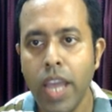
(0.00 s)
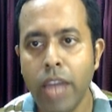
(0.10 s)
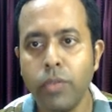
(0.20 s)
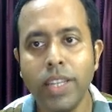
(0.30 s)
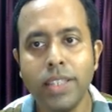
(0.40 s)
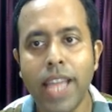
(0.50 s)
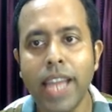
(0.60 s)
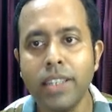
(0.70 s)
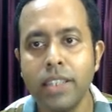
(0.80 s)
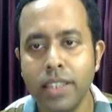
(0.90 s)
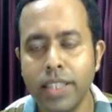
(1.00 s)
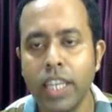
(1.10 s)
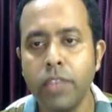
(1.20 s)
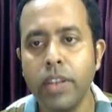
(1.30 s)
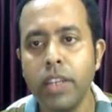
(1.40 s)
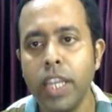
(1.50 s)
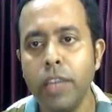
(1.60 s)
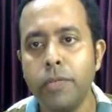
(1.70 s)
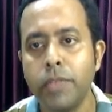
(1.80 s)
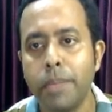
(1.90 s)
And what is that? This is a given.
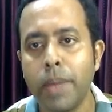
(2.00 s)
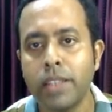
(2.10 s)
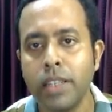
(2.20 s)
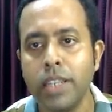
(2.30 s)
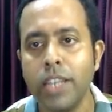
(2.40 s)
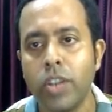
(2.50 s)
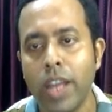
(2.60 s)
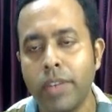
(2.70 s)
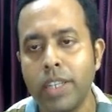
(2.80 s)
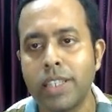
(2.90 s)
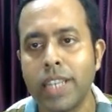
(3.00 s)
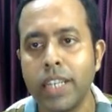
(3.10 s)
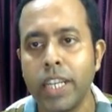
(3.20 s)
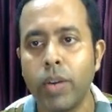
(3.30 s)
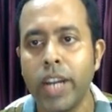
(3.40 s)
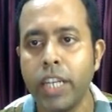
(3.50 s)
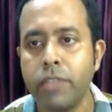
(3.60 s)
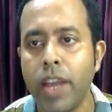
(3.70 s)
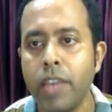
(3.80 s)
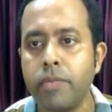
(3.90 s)
If the percentage or average is greater or equal
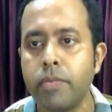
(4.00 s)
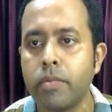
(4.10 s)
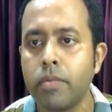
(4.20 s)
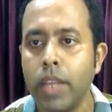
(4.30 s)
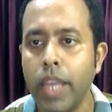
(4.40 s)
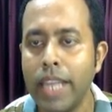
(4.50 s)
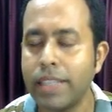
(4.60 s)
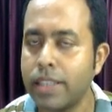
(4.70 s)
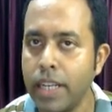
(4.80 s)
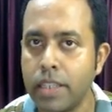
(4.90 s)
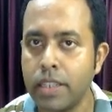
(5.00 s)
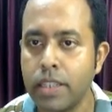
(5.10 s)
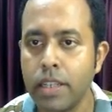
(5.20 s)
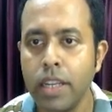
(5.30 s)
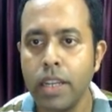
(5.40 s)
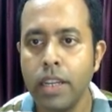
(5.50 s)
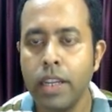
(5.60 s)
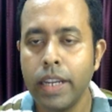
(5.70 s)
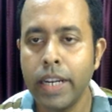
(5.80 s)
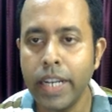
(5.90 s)
95, S grade,
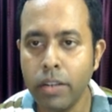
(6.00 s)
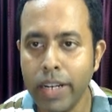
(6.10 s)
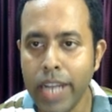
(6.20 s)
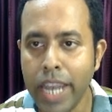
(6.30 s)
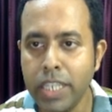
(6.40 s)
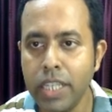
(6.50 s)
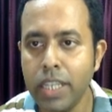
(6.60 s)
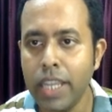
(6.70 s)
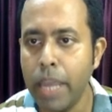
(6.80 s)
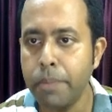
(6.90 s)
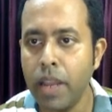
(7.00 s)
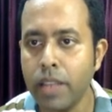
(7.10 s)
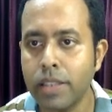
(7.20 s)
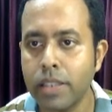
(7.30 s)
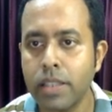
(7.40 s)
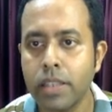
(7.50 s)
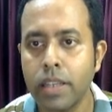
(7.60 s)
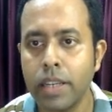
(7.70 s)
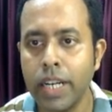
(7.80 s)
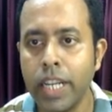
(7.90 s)
greater or equal 90, A plus,
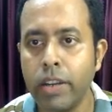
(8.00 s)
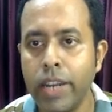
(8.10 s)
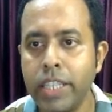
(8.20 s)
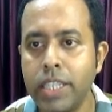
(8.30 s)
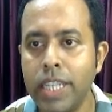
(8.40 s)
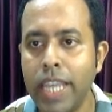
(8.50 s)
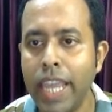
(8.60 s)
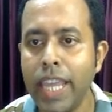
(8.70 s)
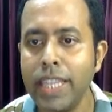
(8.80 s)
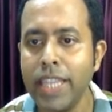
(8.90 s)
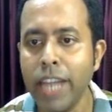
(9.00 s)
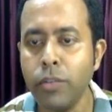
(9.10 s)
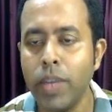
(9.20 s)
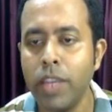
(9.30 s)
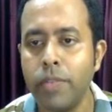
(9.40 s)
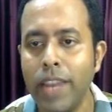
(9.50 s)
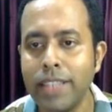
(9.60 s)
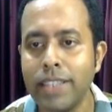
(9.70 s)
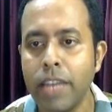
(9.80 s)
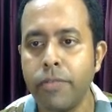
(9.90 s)
greater or equal 80, A. In that way, if
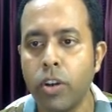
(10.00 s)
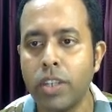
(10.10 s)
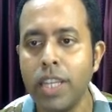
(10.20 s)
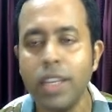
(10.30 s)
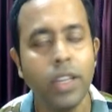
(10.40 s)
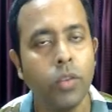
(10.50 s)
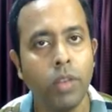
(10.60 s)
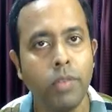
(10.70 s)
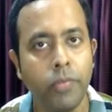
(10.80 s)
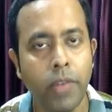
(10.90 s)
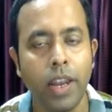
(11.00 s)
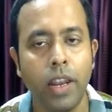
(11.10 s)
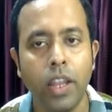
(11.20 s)
less than 40, will be fail.